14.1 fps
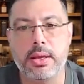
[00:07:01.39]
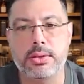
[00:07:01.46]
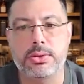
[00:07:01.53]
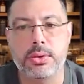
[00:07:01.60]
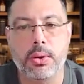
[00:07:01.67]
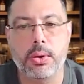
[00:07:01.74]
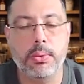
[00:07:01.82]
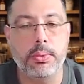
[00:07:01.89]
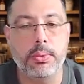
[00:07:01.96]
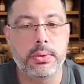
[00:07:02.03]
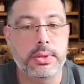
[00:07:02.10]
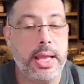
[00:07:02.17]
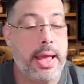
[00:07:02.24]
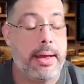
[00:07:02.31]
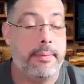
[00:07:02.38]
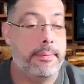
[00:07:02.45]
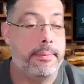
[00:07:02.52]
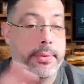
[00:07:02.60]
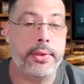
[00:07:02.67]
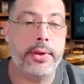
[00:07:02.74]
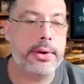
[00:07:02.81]
So, yeah,
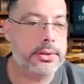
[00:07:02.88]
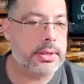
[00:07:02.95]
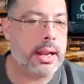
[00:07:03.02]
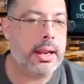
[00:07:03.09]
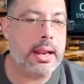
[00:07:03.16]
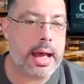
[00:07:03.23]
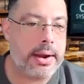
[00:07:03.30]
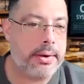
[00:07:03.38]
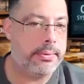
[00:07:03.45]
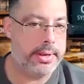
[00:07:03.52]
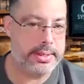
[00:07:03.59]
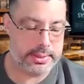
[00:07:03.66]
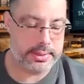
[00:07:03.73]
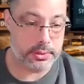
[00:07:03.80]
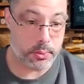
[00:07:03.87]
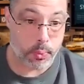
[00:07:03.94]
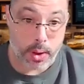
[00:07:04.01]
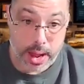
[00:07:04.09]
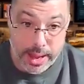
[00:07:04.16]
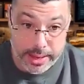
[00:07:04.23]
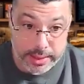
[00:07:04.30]
there's a lot of reasons
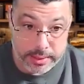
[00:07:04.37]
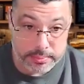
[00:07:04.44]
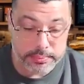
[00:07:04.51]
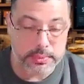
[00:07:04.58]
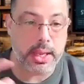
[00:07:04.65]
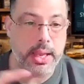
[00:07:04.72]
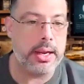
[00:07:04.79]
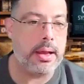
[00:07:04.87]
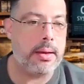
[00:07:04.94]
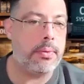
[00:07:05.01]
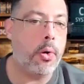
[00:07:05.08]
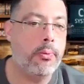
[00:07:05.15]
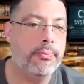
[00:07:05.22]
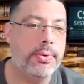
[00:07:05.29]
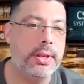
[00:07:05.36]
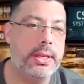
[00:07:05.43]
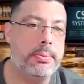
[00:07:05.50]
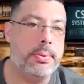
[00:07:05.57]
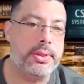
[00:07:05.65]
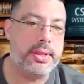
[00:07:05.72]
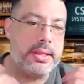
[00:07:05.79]
why, and hopefully
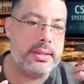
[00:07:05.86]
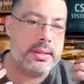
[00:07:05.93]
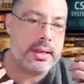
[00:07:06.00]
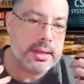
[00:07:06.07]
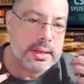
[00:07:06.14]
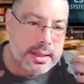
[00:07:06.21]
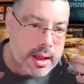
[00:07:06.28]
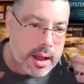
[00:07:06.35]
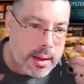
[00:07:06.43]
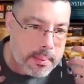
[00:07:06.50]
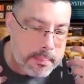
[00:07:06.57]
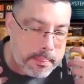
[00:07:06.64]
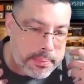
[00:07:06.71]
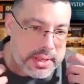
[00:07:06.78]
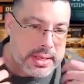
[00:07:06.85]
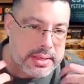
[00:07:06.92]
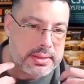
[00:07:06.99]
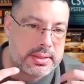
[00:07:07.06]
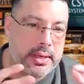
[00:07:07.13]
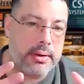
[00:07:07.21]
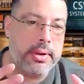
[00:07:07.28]
within
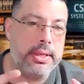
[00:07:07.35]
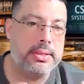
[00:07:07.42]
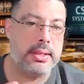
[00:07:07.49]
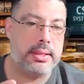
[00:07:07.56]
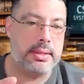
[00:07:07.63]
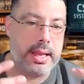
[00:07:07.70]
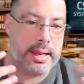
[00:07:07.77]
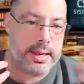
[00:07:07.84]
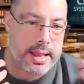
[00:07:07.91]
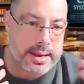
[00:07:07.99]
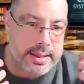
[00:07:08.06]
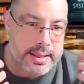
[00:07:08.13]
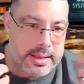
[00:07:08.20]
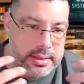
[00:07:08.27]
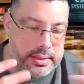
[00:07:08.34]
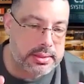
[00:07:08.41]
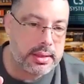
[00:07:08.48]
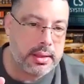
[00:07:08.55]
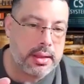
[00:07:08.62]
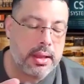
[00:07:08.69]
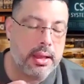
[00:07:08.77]
these series and this
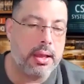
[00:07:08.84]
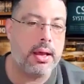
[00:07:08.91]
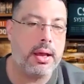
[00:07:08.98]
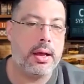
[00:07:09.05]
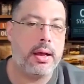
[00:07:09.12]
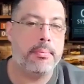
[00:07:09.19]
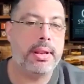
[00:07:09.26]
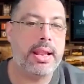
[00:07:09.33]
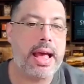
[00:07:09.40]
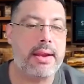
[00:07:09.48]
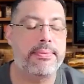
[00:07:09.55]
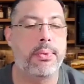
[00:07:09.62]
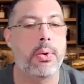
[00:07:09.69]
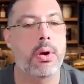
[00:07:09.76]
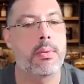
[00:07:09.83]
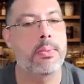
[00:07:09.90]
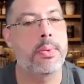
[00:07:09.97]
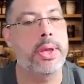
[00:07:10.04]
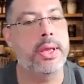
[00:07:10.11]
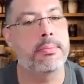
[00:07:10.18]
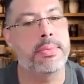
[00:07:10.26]
platform,
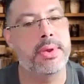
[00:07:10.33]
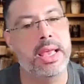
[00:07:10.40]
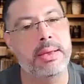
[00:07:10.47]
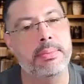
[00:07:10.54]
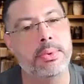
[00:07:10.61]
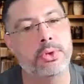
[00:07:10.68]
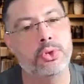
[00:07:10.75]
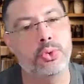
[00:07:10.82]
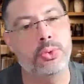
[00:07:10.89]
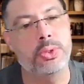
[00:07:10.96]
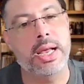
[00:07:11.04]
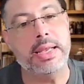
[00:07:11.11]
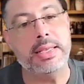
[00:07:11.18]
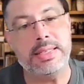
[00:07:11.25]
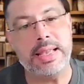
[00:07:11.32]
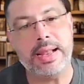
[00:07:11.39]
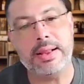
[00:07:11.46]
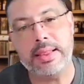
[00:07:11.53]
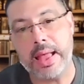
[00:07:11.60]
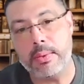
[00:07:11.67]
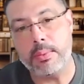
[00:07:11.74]
we can be able to
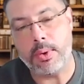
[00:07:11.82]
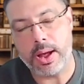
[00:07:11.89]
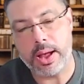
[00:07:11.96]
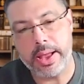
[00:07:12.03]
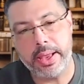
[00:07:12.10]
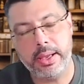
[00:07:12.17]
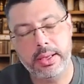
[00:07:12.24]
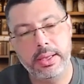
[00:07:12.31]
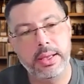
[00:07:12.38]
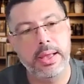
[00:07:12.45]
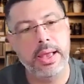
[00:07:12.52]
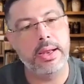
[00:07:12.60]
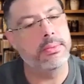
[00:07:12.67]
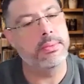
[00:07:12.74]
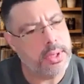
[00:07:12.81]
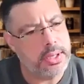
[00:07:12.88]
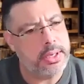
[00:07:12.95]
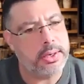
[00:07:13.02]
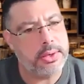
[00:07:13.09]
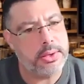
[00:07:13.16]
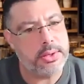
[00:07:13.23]
dissect that why and
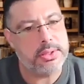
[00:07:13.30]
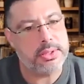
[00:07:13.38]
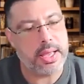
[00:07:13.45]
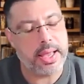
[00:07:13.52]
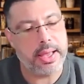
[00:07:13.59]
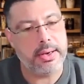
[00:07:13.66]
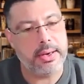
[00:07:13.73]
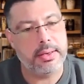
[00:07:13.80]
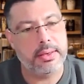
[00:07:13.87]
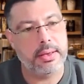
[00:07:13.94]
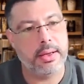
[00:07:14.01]
really understand